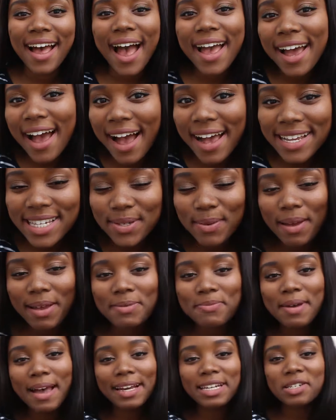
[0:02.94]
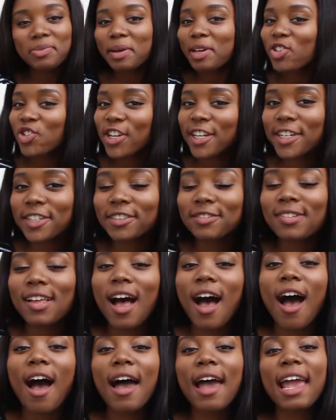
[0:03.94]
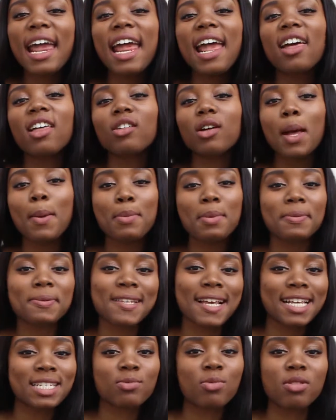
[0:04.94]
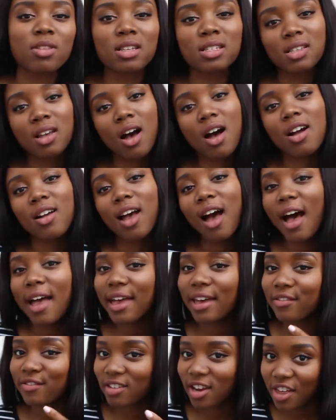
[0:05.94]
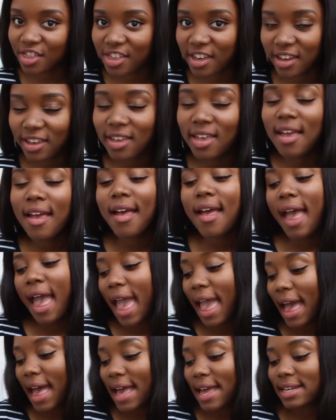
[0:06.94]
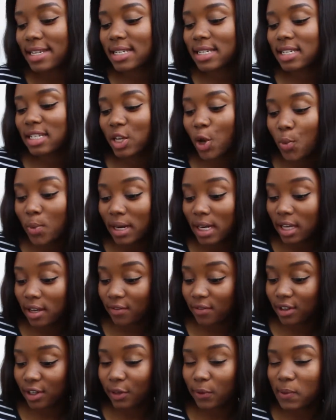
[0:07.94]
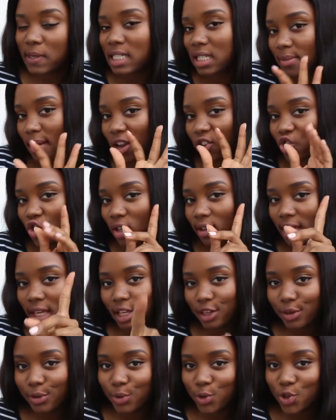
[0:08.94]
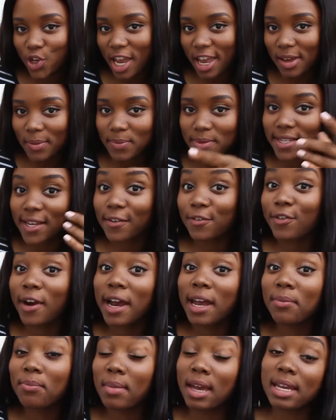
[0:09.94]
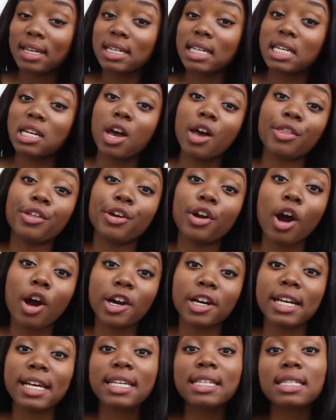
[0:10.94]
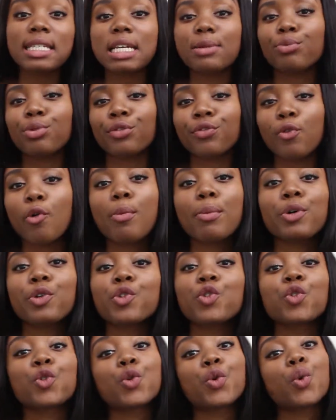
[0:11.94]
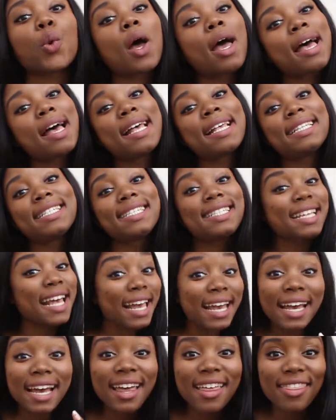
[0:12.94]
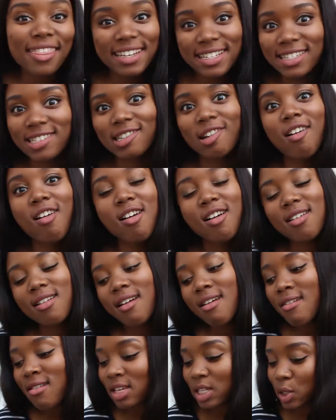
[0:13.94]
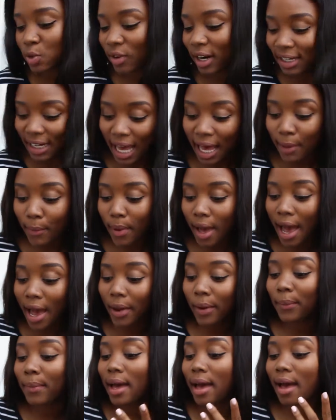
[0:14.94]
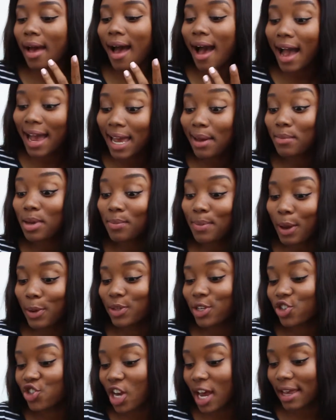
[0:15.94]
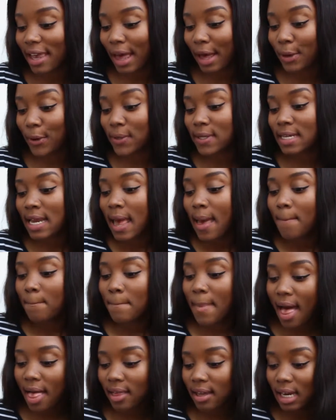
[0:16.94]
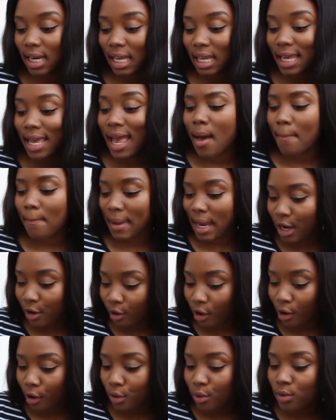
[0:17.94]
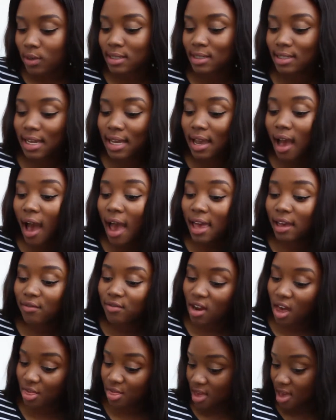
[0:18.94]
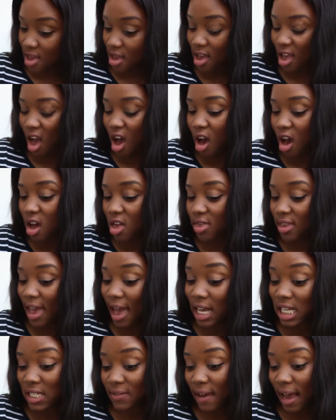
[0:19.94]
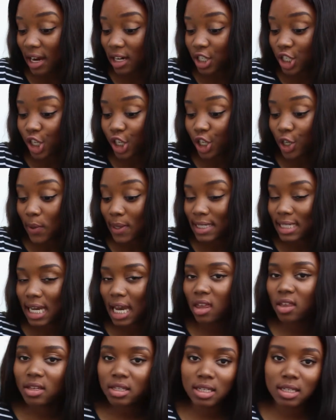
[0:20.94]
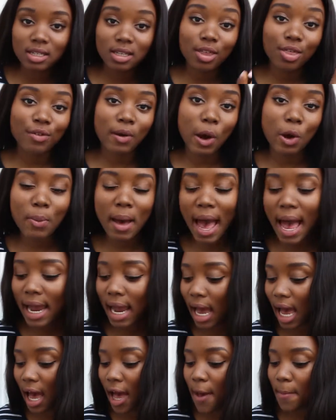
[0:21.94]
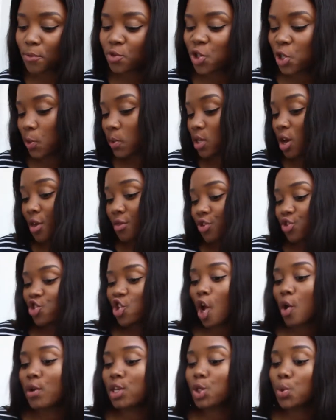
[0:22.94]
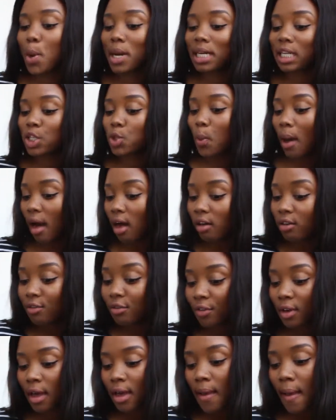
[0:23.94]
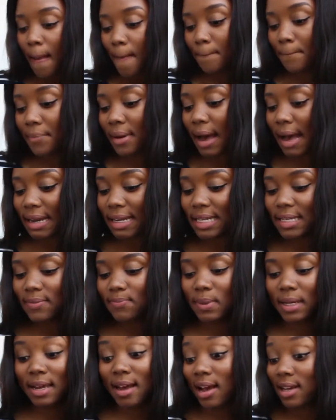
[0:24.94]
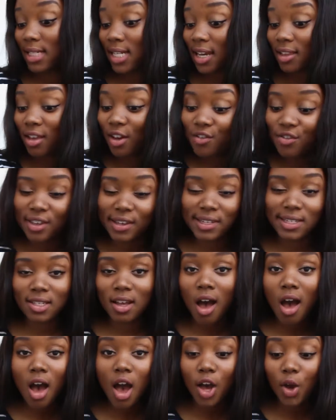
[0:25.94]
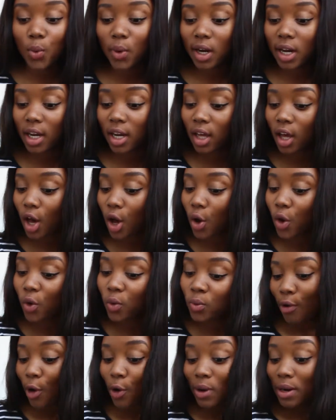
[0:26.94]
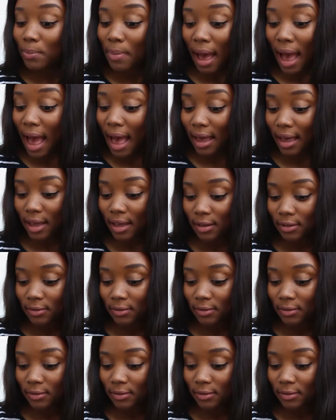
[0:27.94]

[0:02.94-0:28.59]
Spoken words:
Hi guys, welcome back to my channel. I am obsessed with the song I Have Nothing, and so many of you, especially you James, have recommended other artists and performers to sing this song. So right now I am about to check out Melanie Amaro sing I Have Nothing on the X Factor USA. This is a throwback. She was on the show in 2012, but because I love this song, we're gonna go throw it back.